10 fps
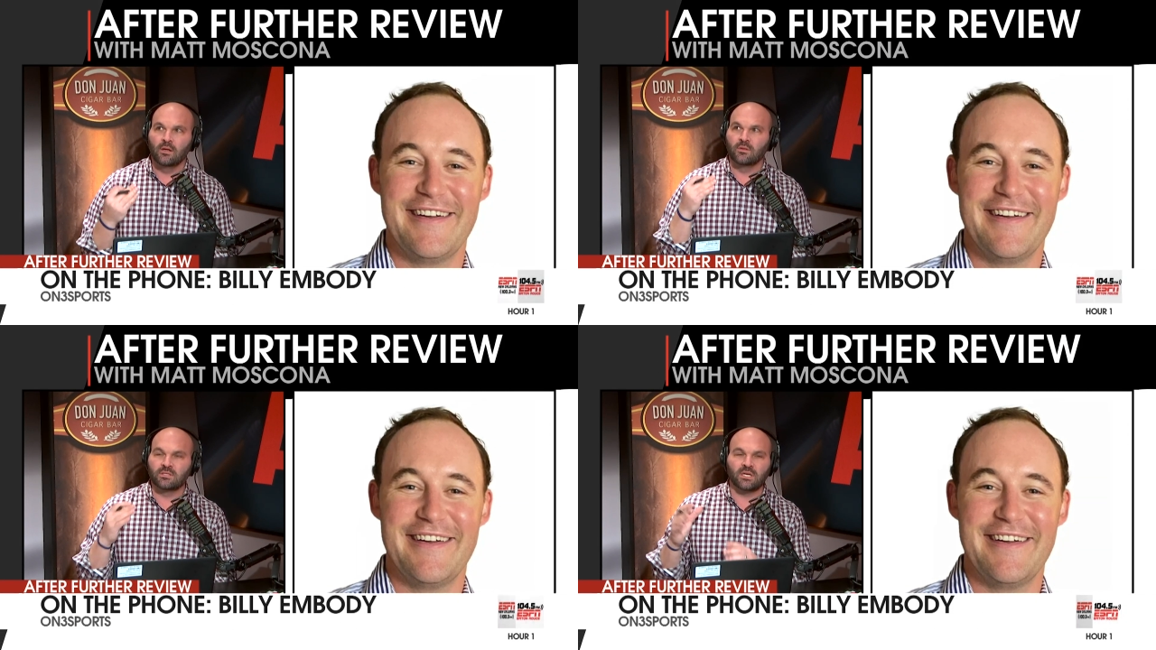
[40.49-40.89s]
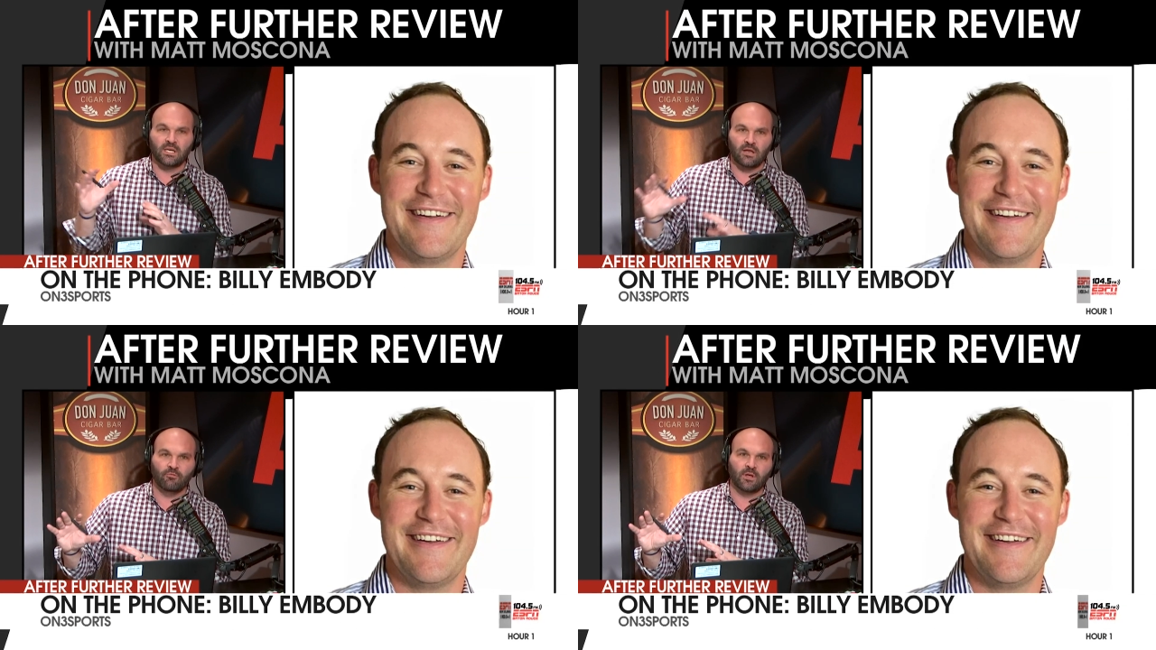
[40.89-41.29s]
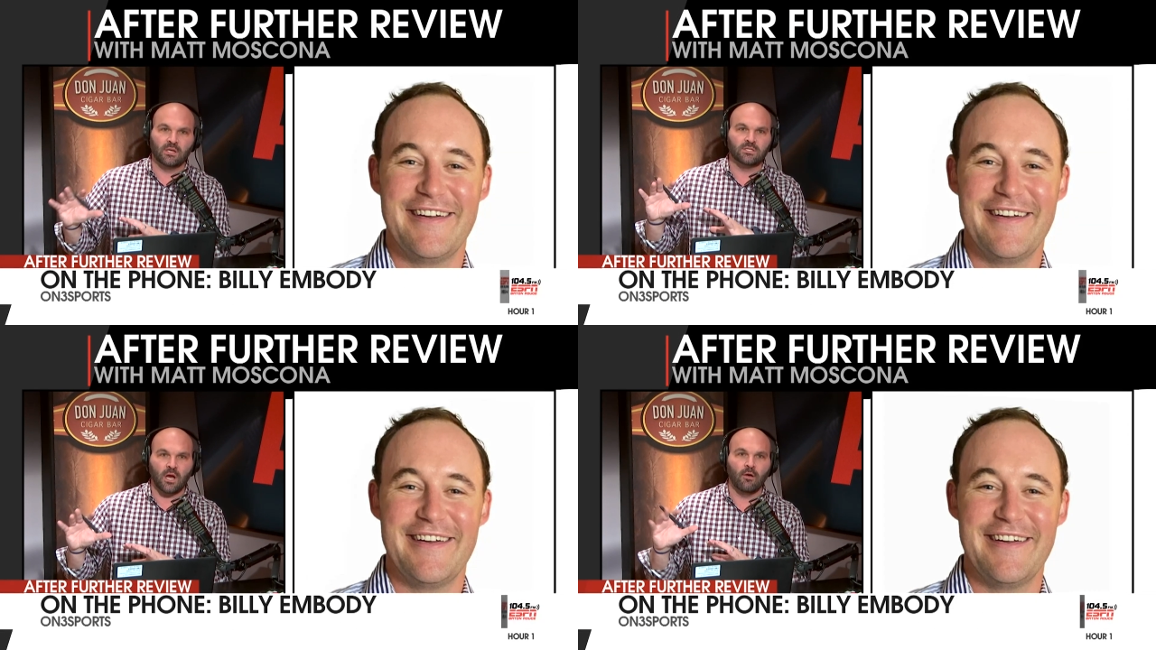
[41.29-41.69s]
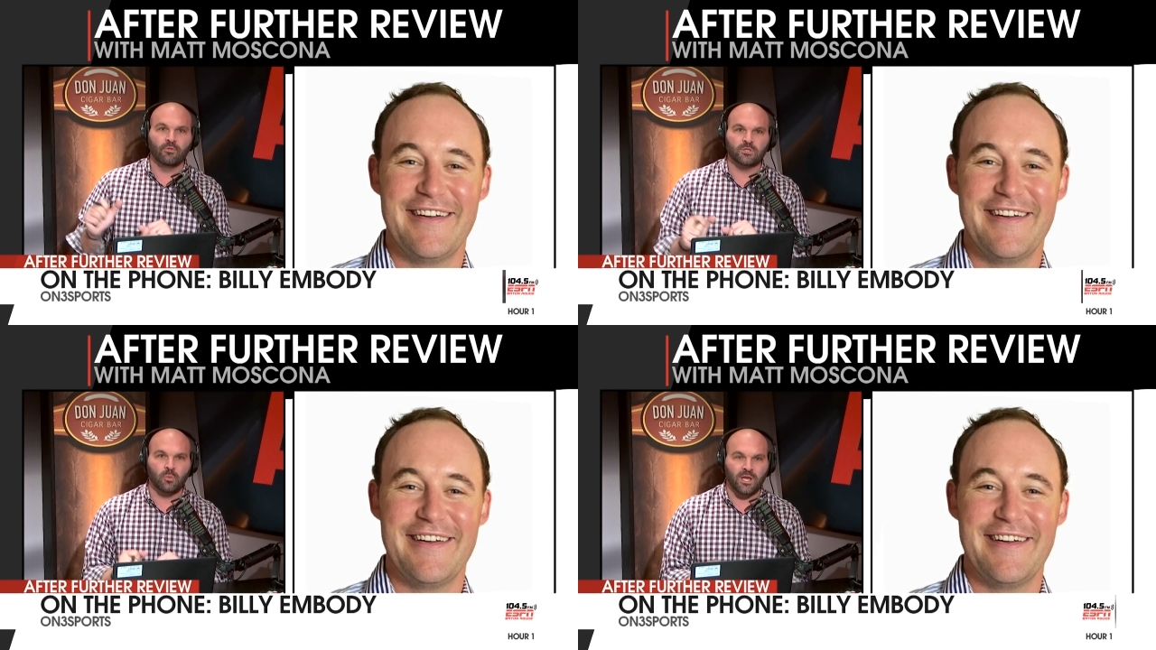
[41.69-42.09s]
Speaker 1: the significance of
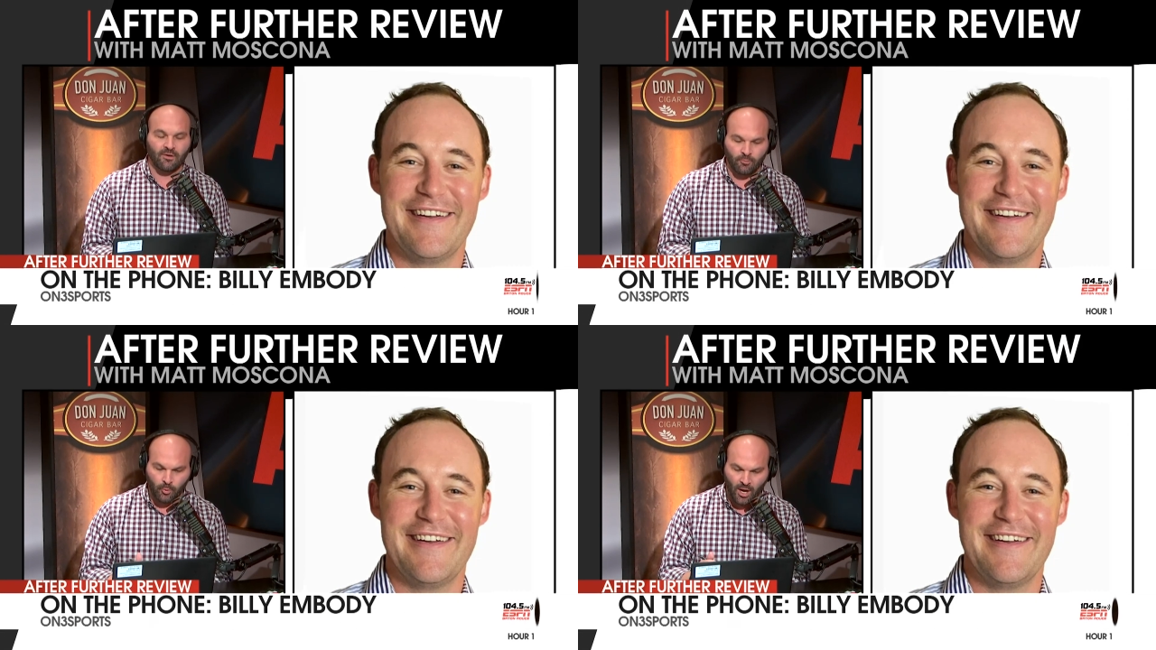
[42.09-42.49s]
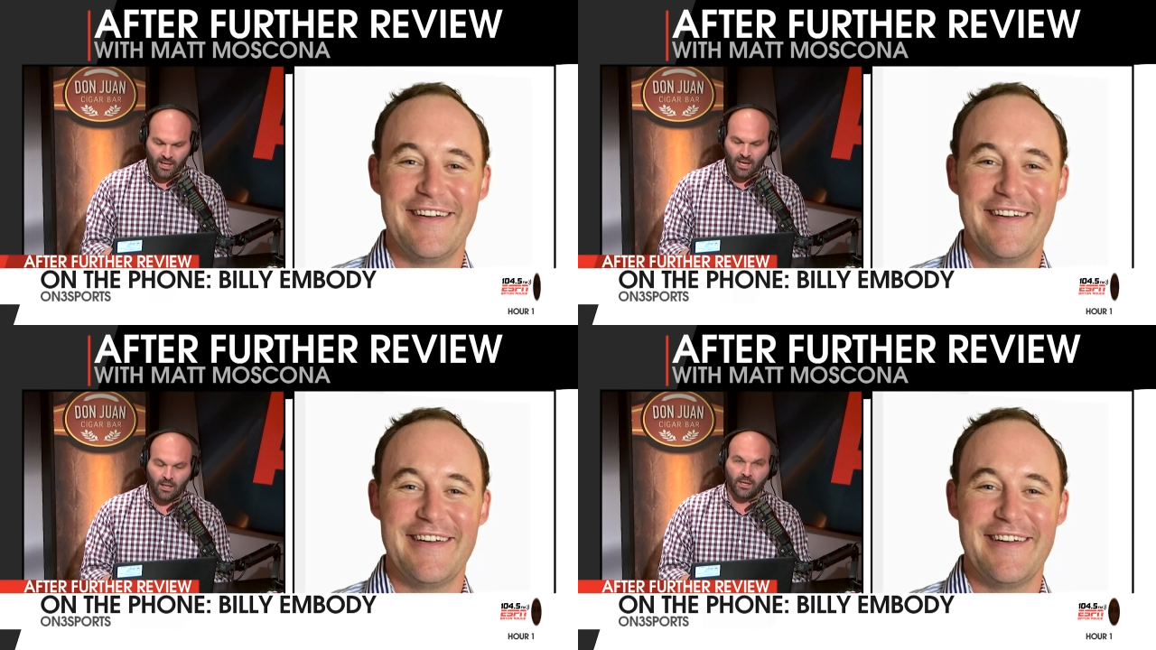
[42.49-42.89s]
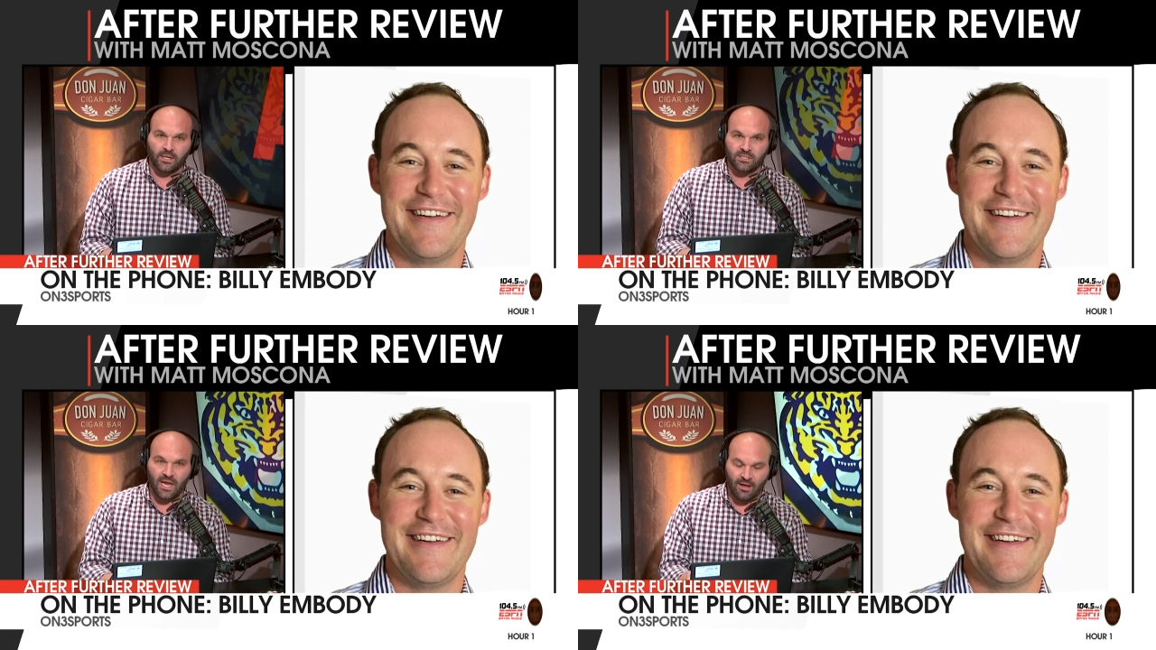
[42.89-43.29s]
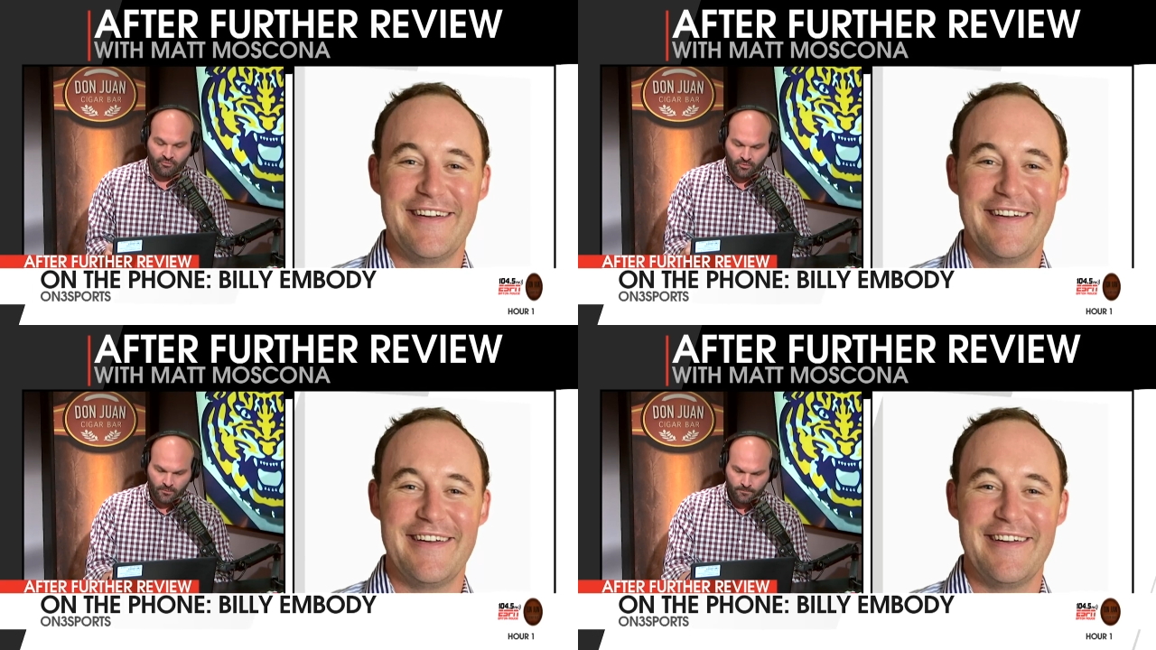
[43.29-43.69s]
this weekend for Brian Kelly and his staff?